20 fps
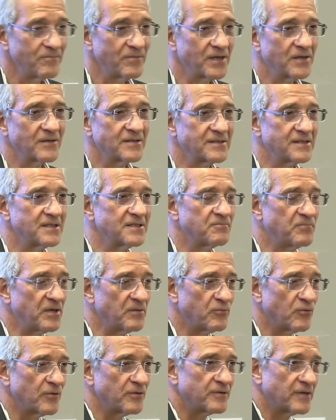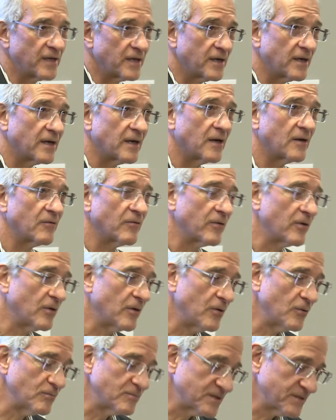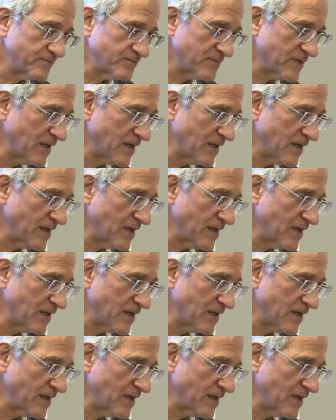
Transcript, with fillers: Because these people were taken out of their homes.